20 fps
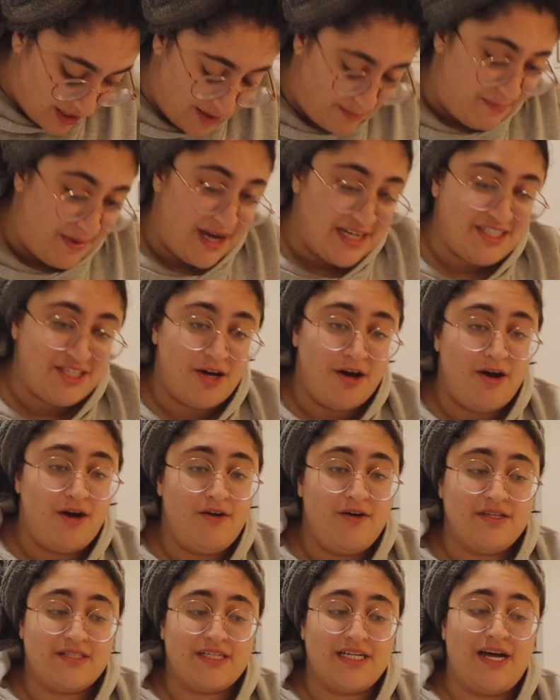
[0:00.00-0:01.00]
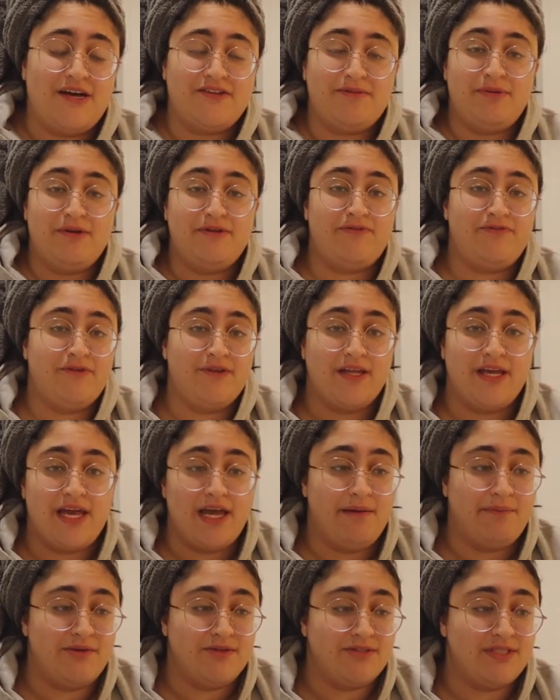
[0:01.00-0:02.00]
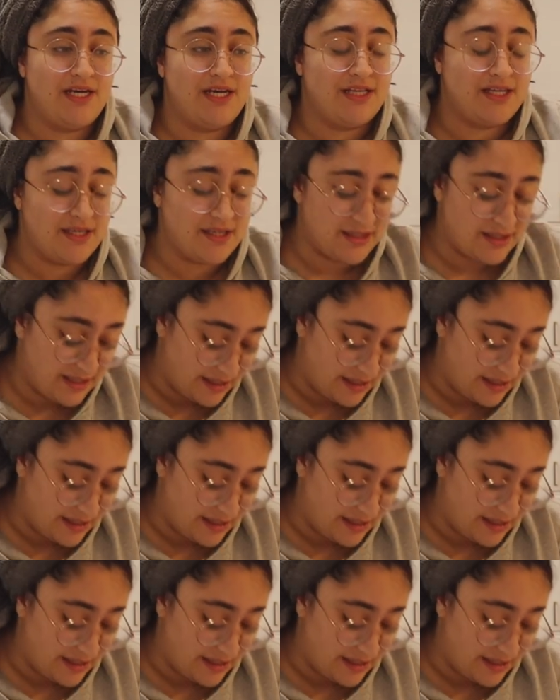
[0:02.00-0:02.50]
God, my toe is gonna have to be fully amputated.